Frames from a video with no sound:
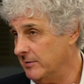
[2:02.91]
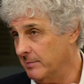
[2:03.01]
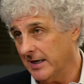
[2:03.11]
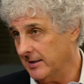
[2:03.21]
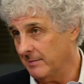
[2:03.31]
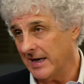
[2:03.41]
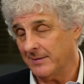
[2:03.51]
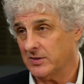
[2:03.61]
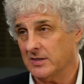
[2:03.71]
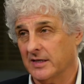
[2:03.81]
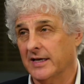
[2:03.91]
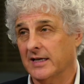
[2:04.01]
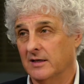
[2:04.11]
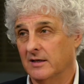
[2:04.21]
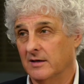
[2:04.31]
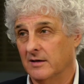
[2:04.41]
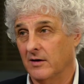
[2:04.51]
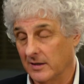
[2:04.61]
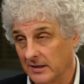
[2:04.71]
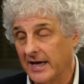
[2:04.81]
body maps
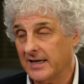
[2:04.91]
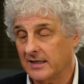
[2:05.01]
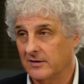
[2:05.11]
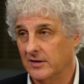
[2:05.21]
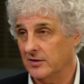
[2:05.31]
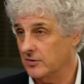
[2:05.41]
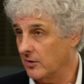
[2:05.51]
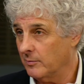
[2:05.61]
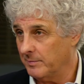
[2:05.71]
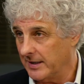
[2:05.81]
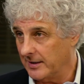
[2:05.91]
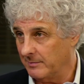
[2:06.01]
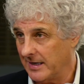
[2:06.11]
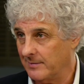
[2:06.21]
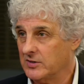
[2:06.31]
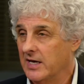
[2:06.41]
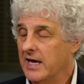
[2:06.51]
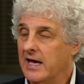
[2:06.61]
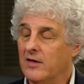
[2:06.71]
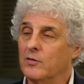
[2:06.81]
are like the adult body maps,
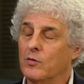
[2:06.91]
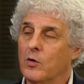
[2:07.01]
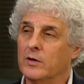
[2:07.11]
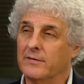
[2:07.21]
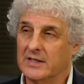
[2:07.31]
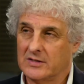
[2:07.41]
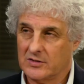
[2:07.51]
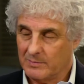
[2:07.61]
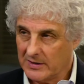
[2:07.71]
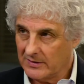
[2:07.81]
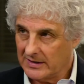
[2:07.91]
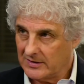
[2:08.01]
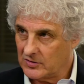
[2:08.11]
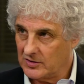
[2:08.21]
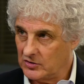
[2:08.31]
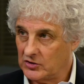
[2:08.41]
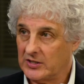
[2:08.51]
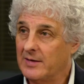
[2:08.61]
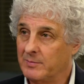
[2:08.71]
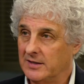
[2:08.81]
and the role of experience in
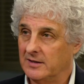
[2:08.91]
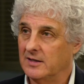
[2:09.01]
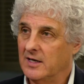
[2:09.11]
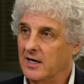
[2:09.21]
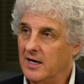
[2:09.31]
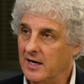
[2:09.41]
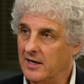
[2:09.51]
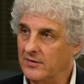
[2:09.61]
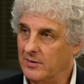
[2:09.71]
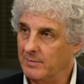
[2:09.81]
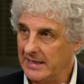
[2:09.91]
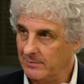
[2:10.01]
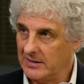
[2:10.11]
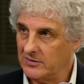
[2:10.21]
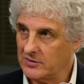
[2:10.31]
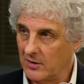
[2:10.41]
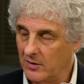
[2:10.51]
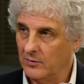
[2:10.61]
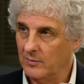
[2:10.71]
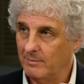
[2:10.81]
shaping the baby's
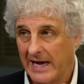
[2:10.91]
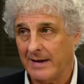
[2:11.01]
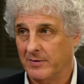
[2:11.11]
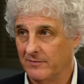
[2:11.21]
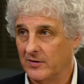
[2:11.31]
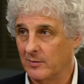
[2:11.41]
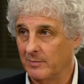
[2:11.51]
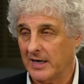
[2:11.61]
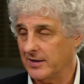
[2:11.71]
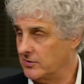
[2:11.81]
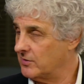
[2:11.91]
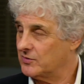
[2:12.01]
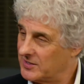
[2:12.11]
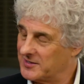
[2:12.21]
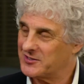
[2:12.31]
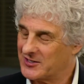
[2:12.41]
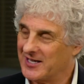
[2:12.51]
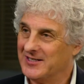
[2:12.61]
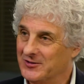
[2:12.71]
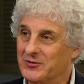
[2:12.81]
own map of their body. So it's an
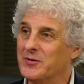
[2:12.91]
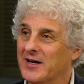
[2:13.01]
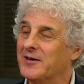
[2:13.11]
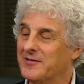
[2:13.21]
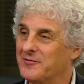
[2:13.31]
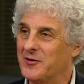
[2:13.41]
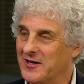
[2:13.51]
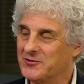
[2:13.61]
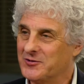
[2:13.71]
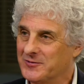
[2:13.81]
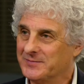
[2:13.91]
exciting new area for us.